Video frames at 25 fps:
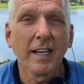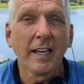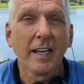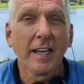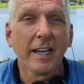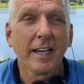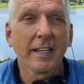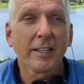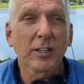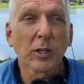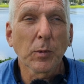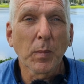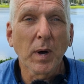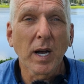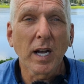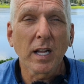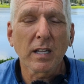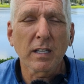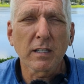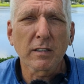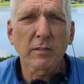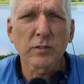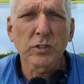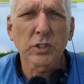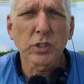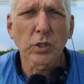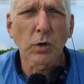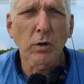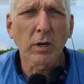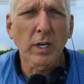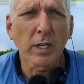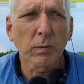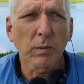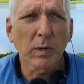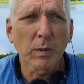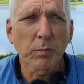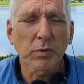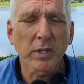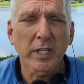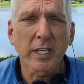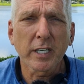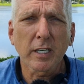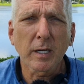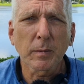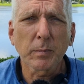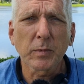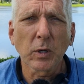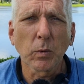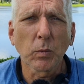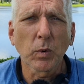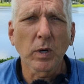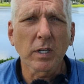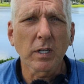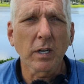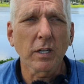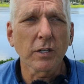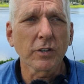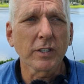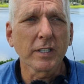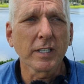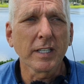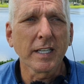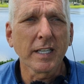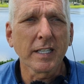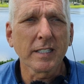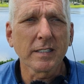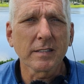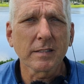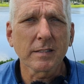In the mala of joy, we break up the 108